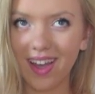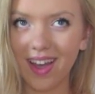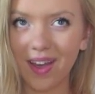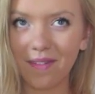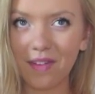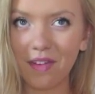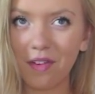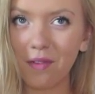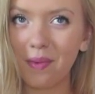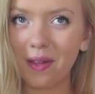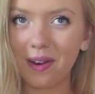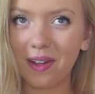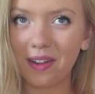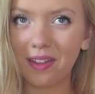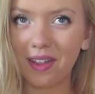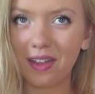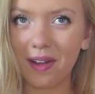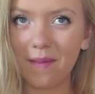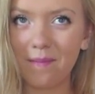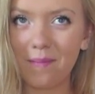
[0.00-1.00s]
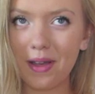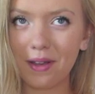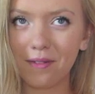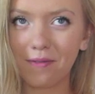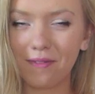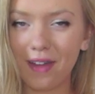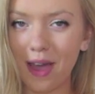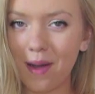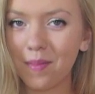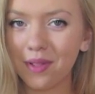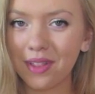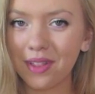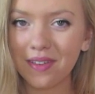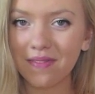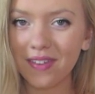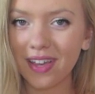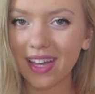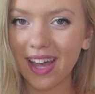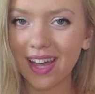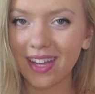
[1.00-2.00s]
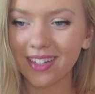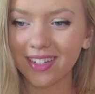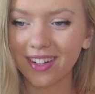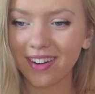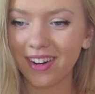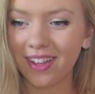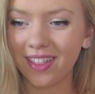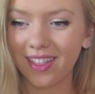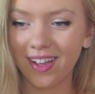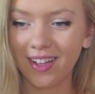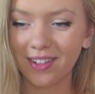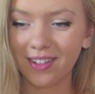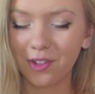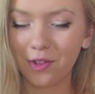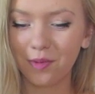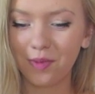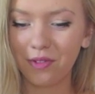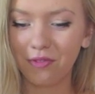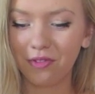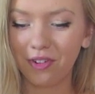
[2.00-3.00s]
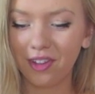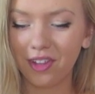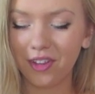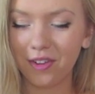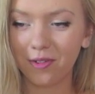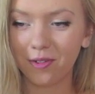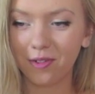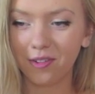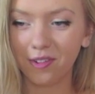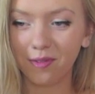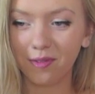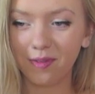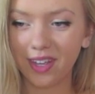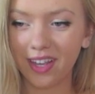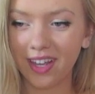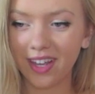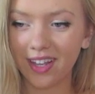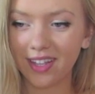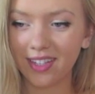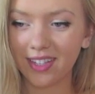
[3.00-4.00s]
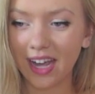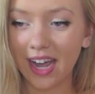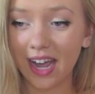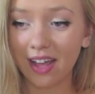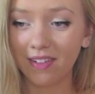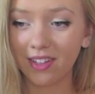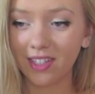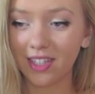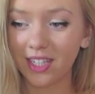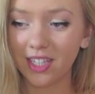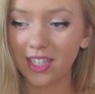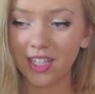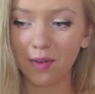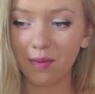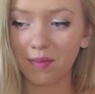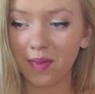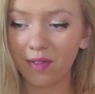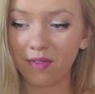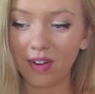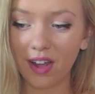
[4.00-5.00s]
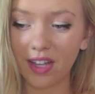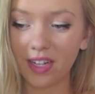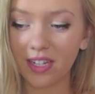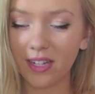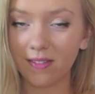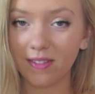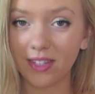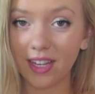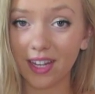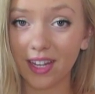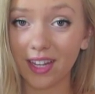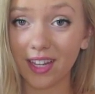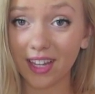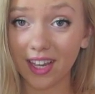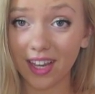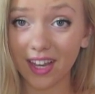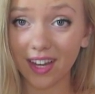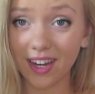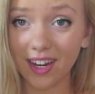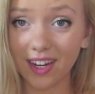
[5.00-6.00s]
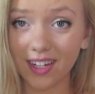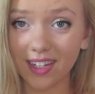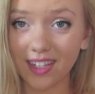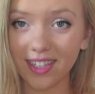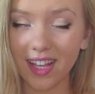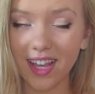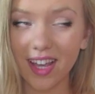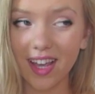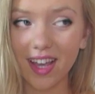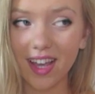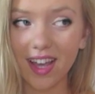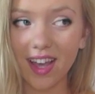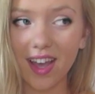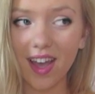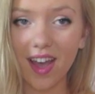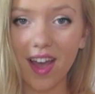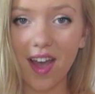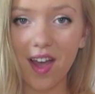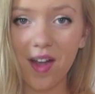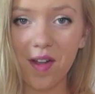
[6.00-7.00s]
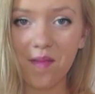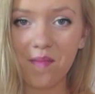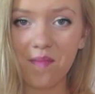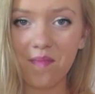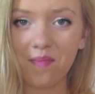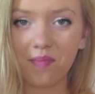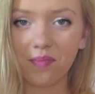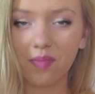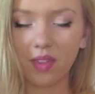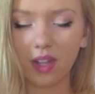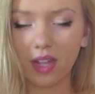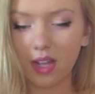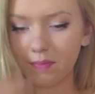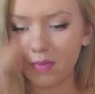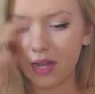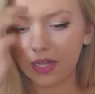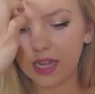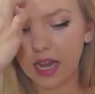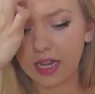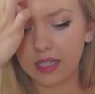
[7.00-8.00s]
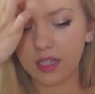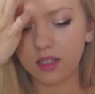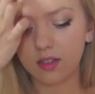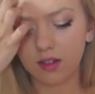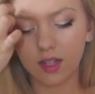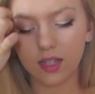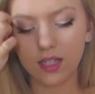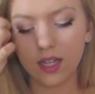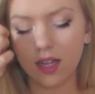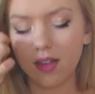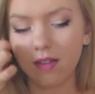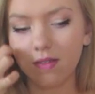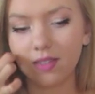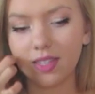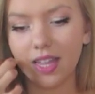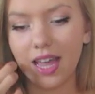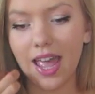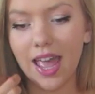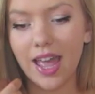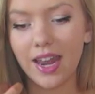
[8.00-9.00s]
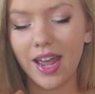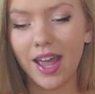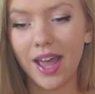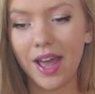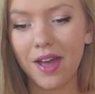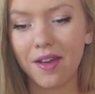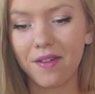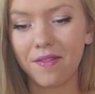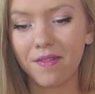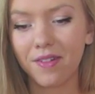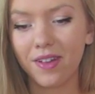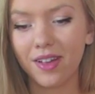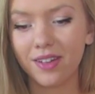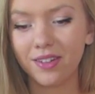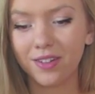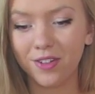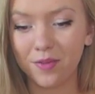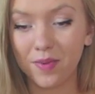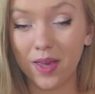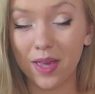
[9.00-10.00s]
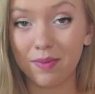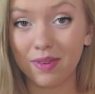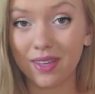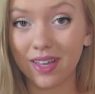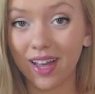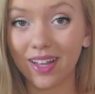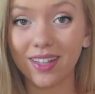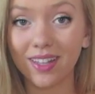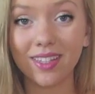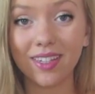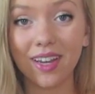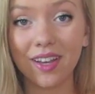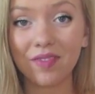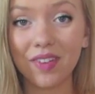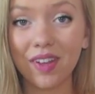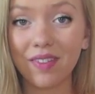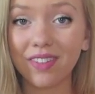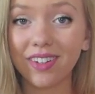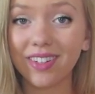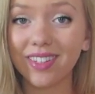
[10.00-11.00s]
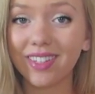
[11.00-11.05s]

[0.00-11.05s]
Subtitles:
I've never been on like a big family vacation or anything, so it'll be really cool because I haven't seen some of my relatives in years, like my Texas relatives, and I have a new baby cousin I've never